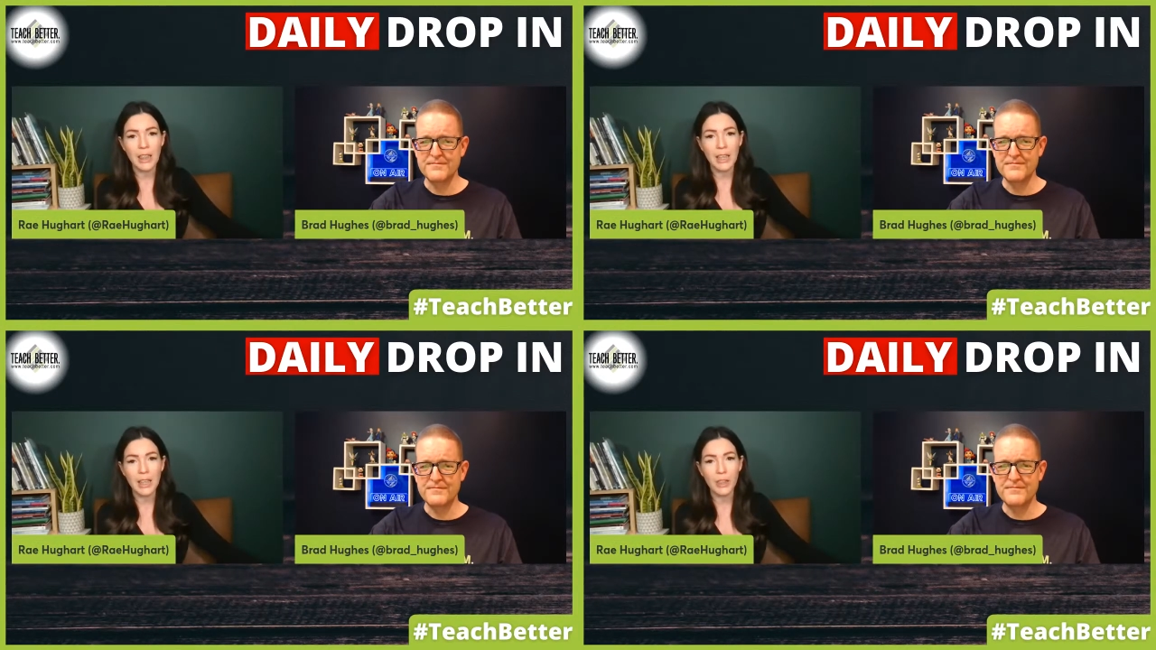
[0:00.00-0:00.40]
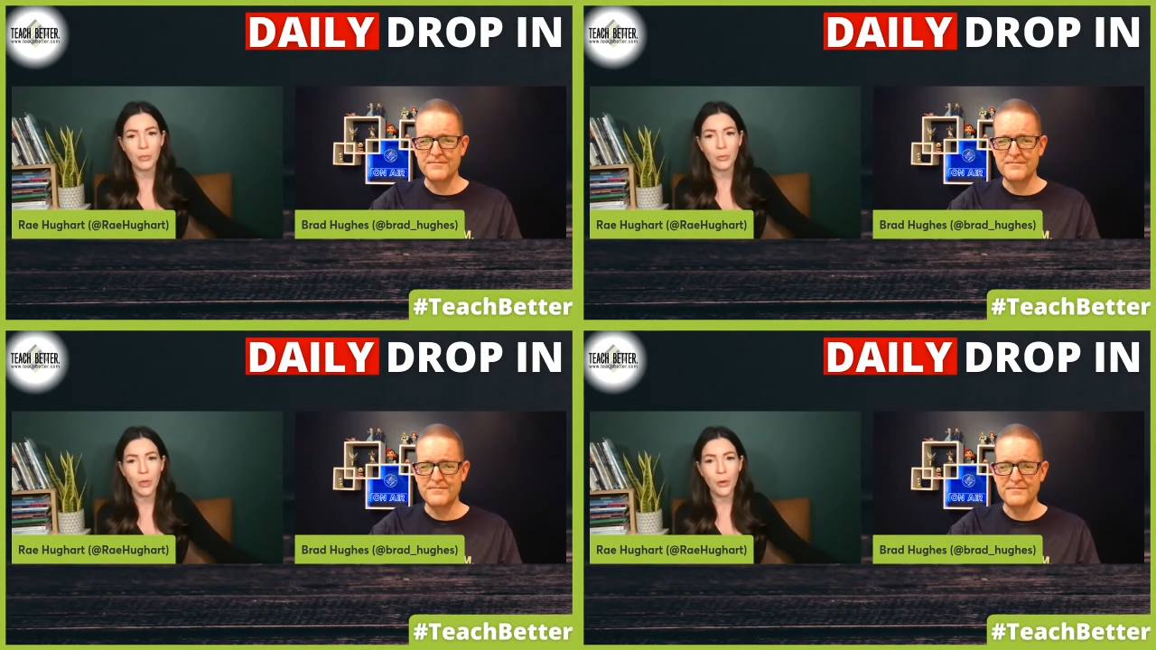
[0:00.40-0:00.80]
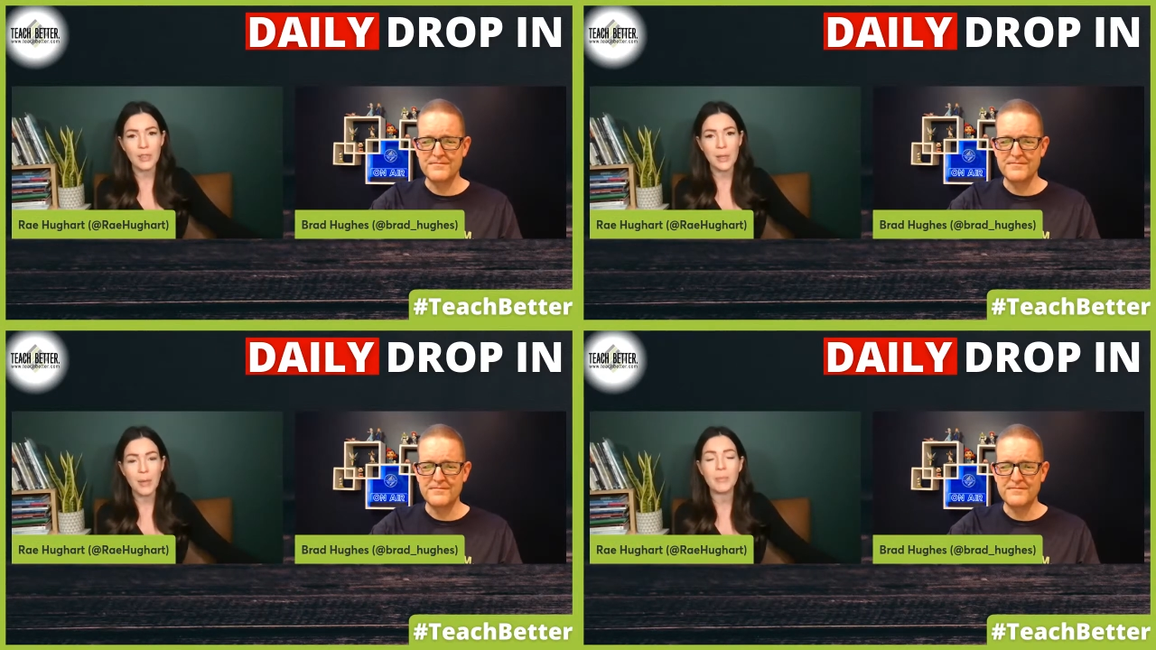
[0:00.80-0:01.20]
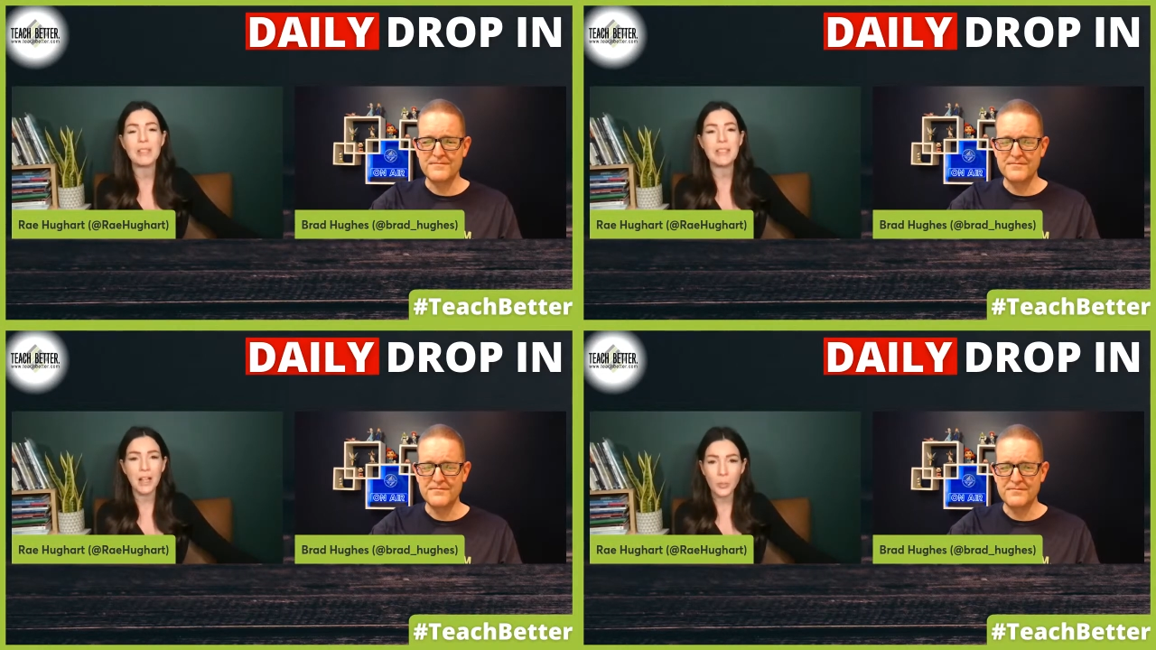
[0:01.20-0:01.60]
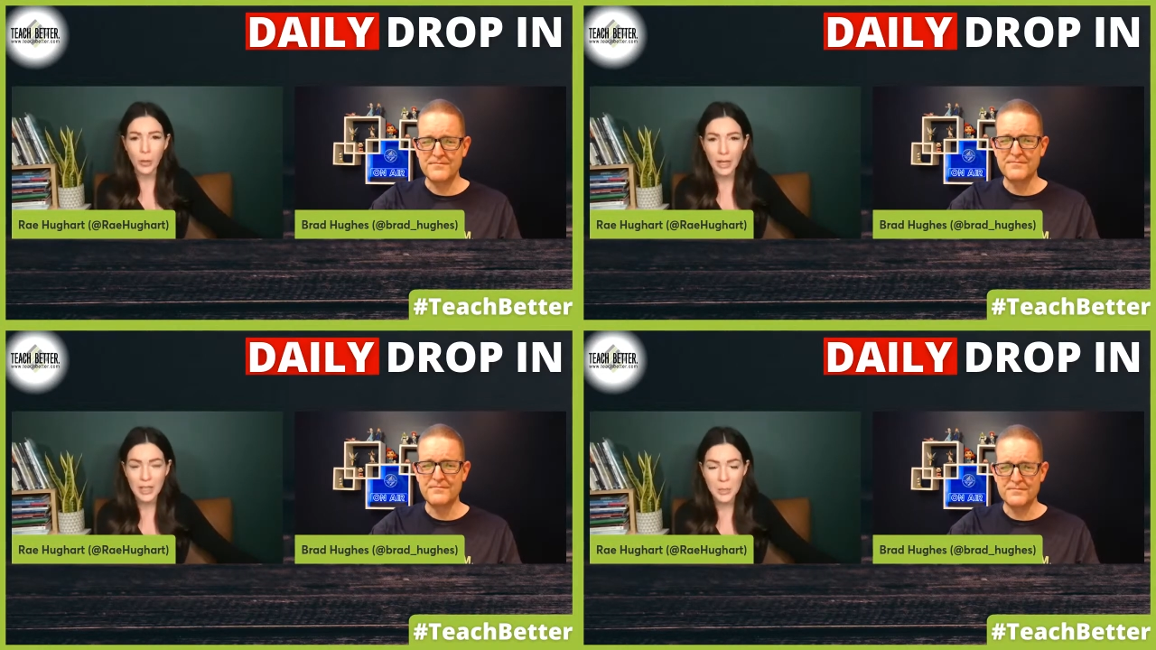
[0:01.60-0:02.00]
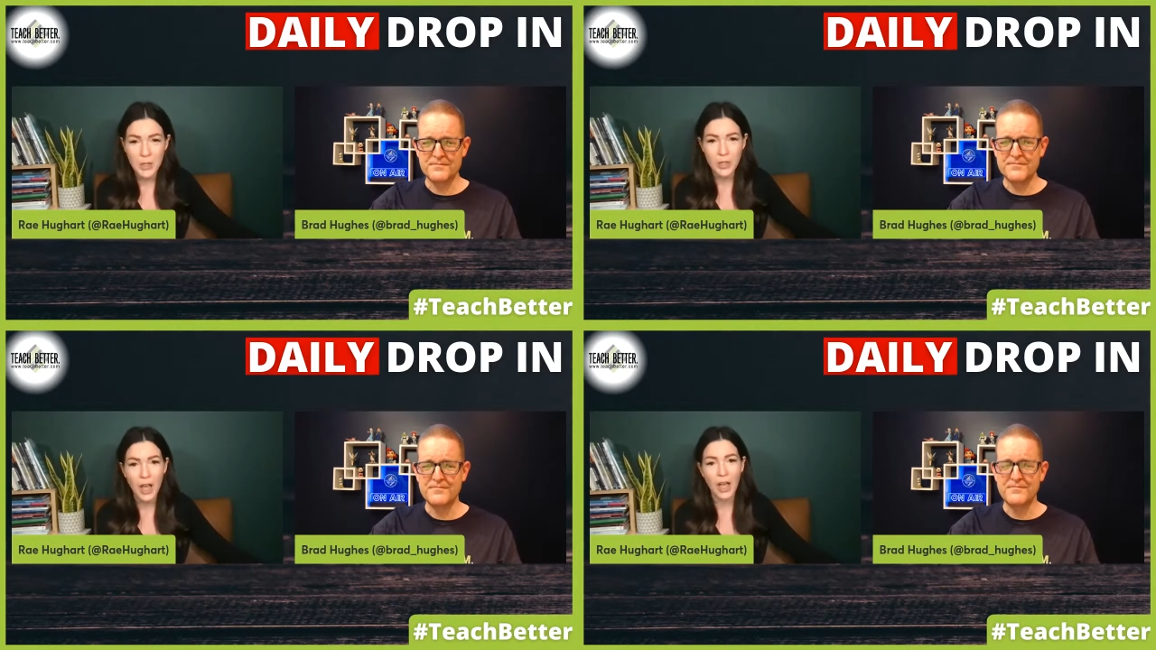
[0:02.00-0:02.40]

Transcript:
Speaker 1: thinking through those that might be celebrating a special